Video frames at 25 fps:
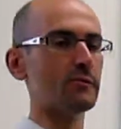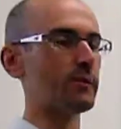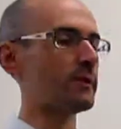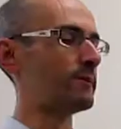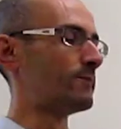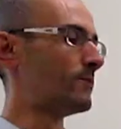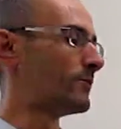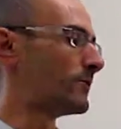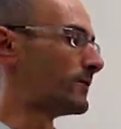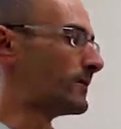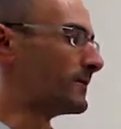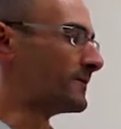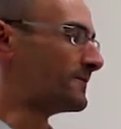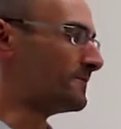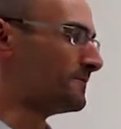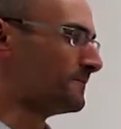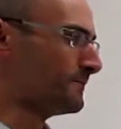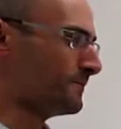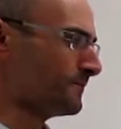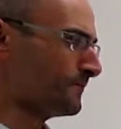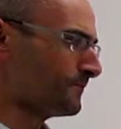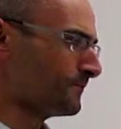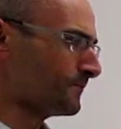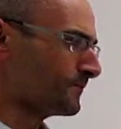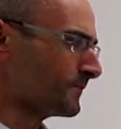1 molar.
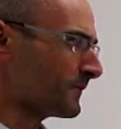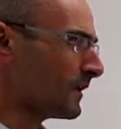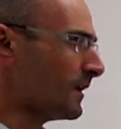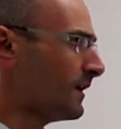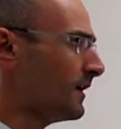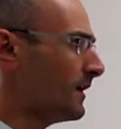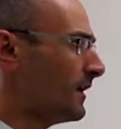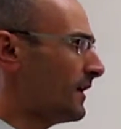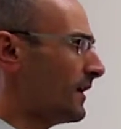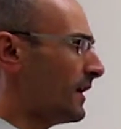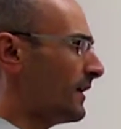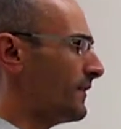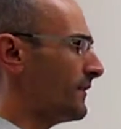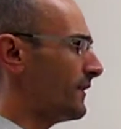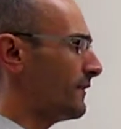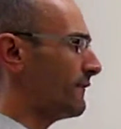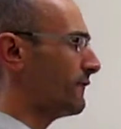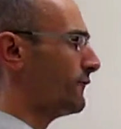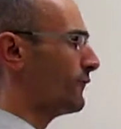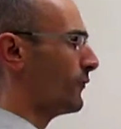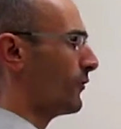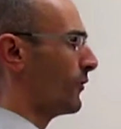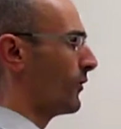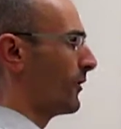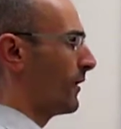And then
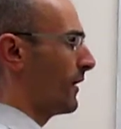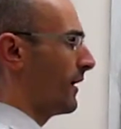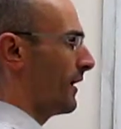for